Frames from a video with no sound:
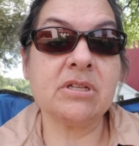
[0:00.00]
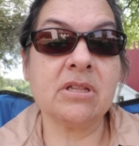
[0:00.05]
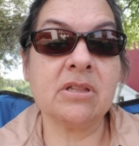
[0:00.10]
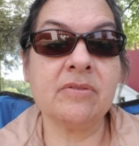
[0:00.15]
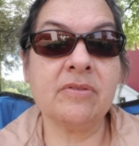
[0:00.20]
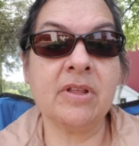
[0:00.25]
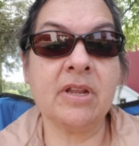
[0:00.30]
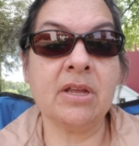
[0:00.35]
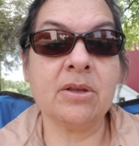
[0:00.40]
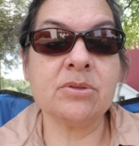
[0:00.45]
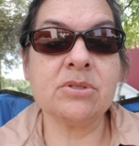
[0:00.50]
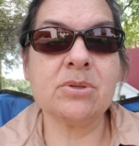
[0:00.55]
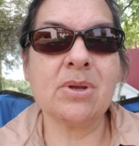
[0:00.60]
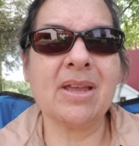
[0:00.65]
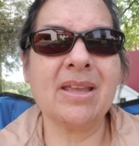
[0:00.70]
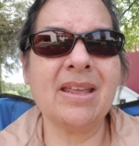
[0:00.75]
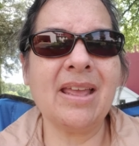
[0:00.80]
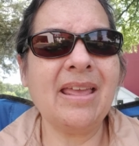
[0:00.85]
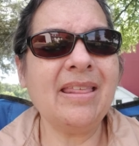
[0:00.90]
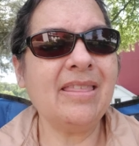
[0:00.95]
on the video, so
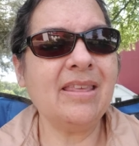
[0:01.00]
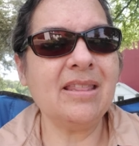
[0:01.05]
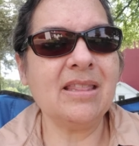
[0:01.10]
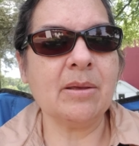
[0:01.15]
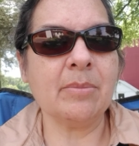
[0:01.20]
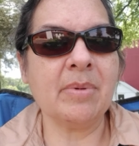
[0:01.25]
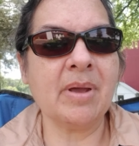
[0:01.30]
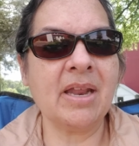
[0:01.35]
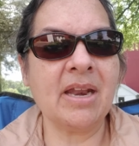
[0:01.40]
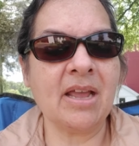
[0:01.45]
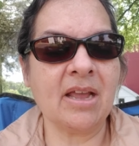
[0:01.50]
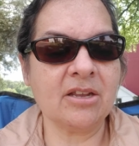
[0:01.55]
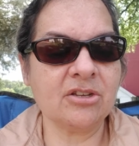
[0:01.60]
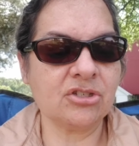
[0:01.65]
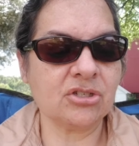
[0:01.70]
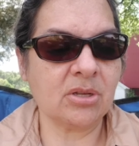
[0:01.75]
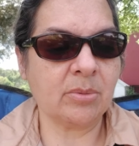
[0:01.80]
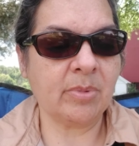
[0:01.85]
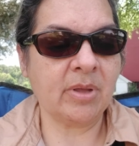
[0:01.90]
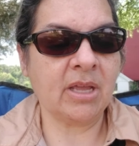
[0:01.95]
I think that might
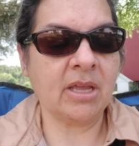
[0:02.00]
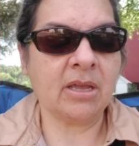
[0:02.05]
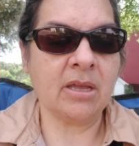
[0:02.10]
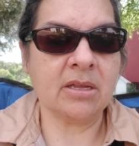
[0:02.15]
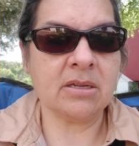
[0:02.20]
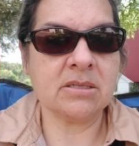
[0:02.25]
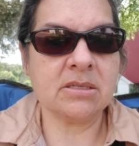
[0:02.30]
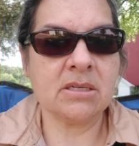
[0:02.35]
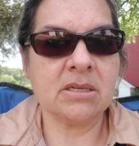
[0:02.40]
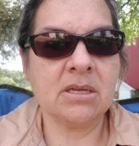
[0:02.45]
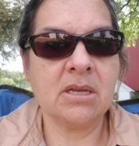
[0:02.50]
actually be it.